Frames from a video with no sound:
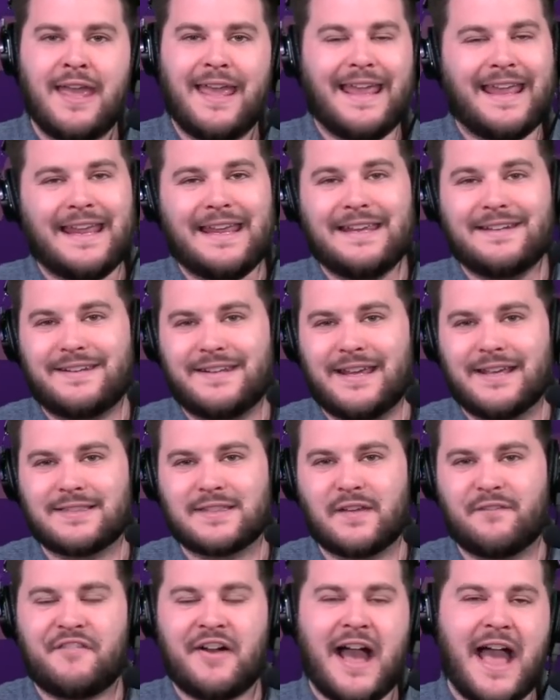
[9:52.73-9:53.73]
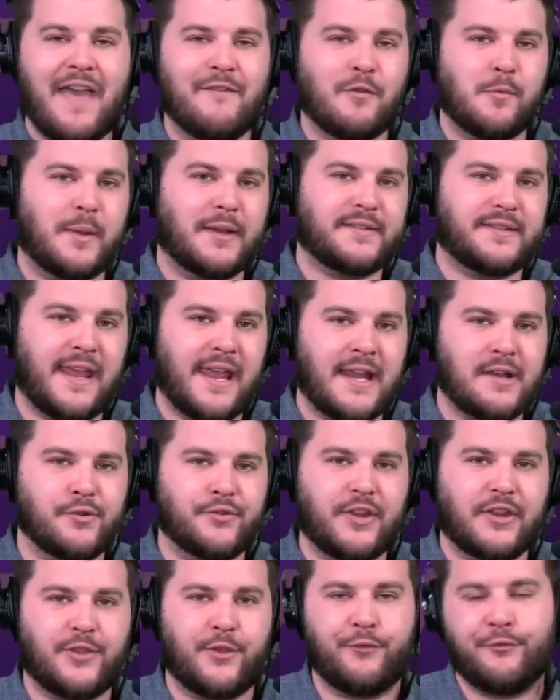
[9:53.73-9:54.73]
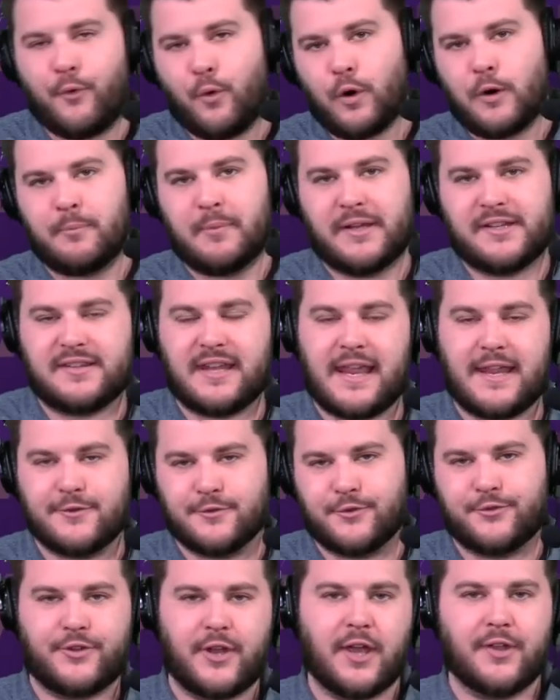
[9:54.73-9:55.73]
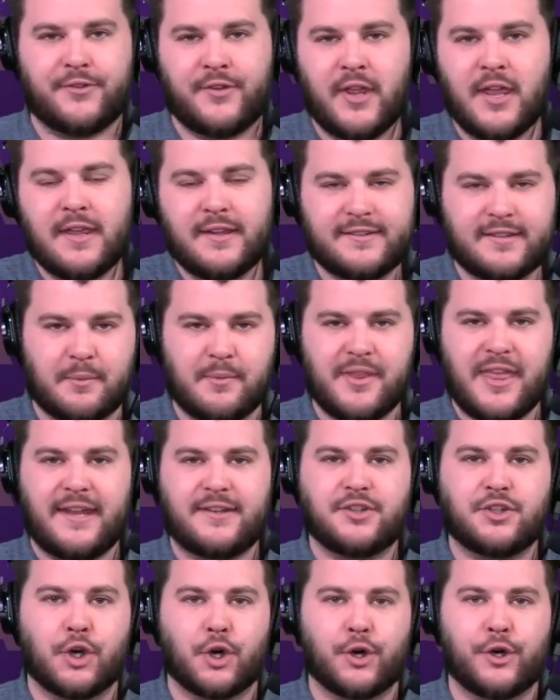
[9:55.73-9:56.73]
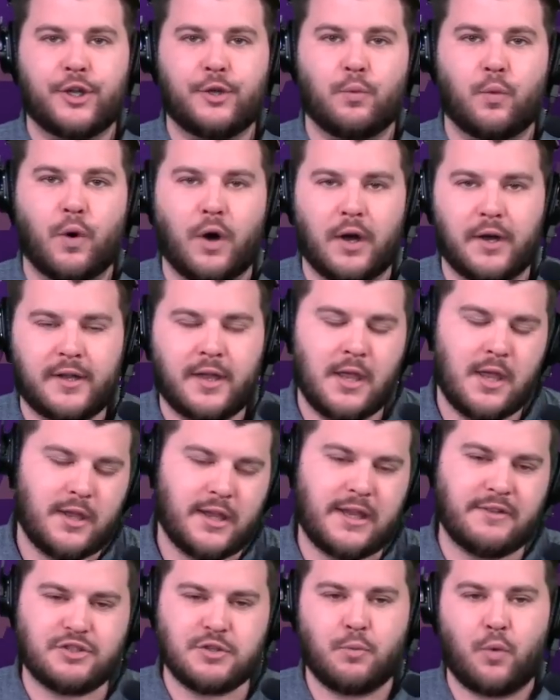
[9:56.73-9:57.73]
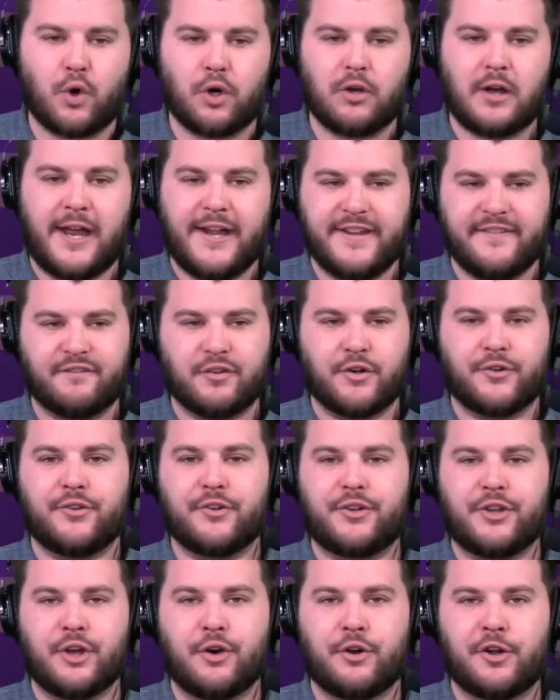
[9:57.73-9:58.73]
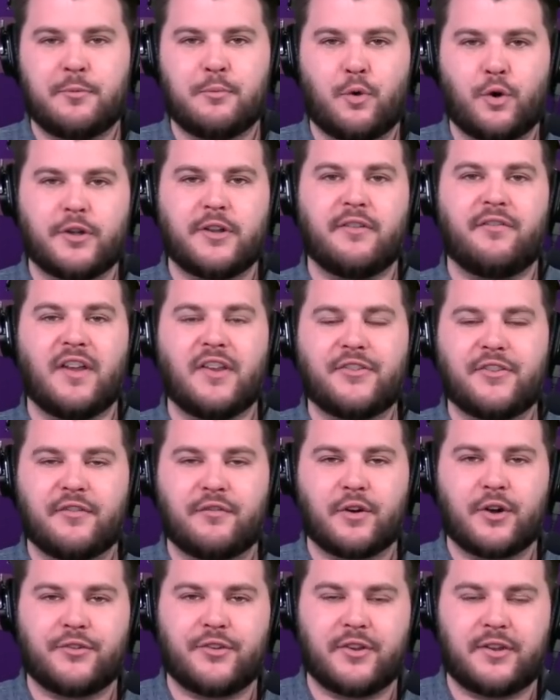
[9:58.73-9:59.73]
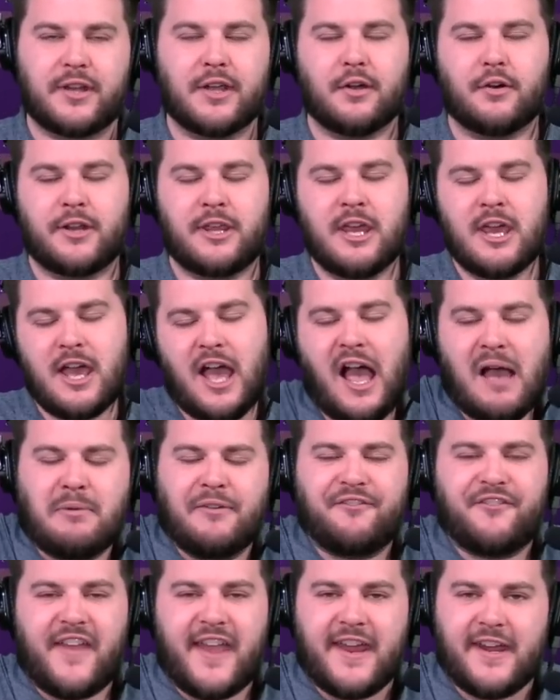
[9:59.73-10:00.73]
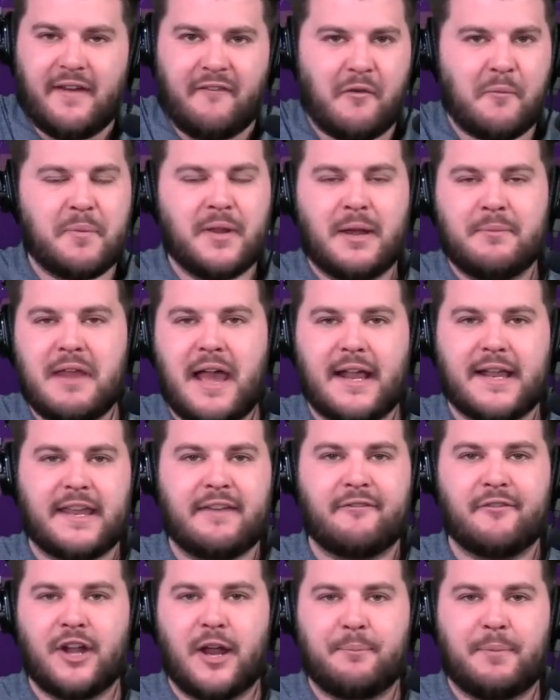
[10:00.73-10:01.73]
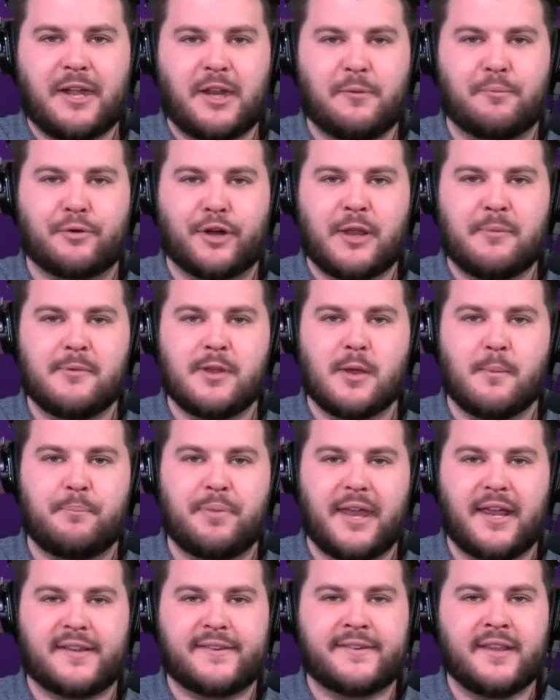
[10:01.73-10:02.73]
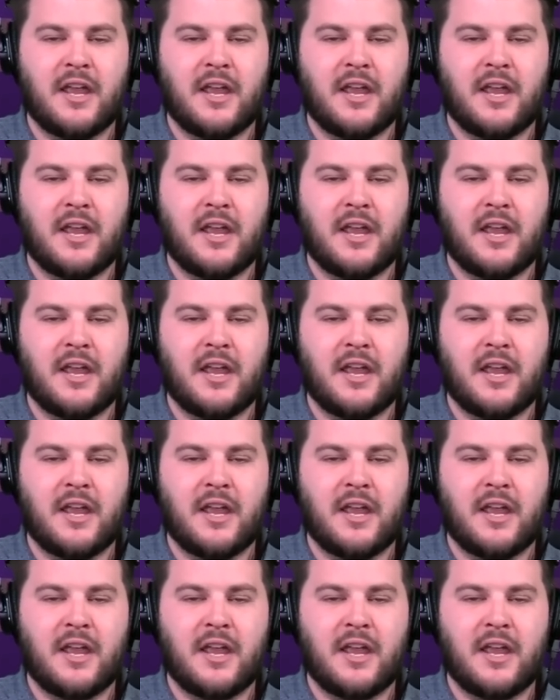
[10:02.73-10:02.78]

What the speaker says: AD at the five and McDaniels at the four, and McDaniels does some of that dirty work. Gives you more lineup versatility, more defensive versatility. I'm a fan of it, but I'm not giving up any premium picks